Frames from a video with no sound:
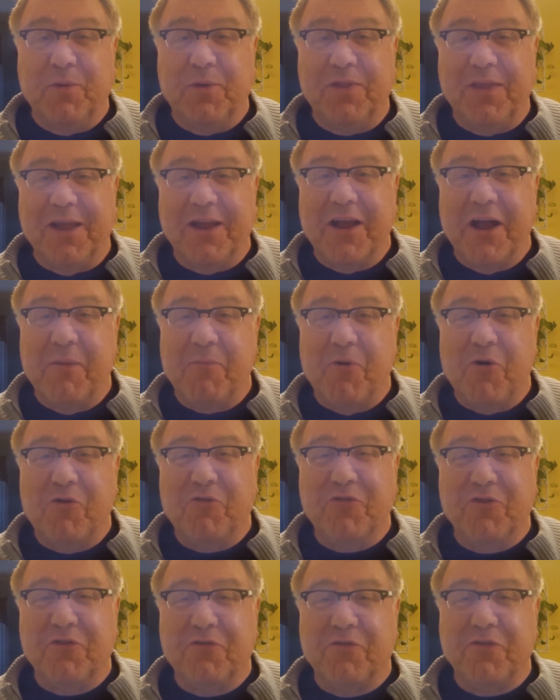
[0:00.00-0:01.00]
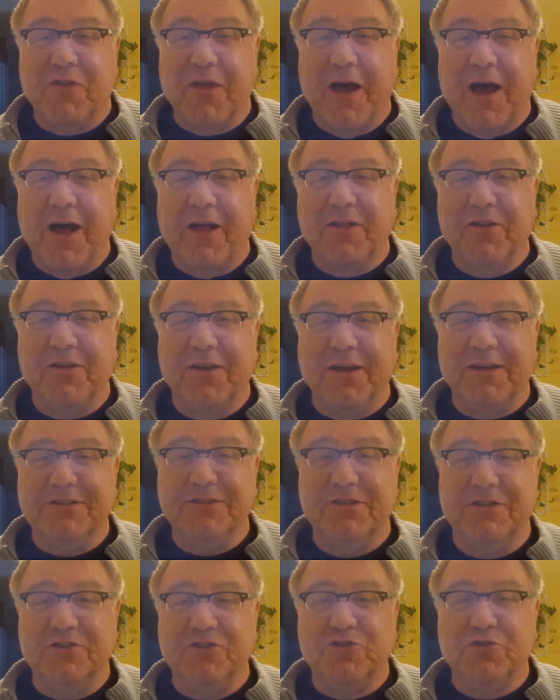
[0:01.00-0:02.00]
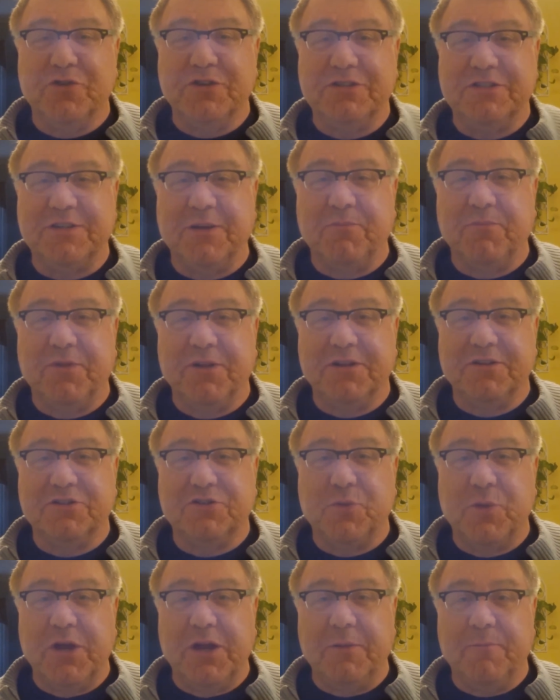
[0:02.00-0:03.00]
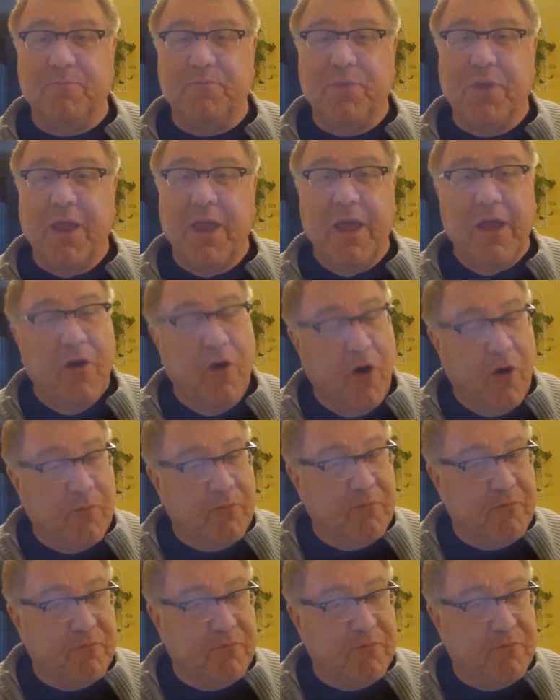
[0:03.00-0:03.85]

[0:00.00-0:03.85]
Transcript: when they come over for the holidays and enjoy something sweet. Hope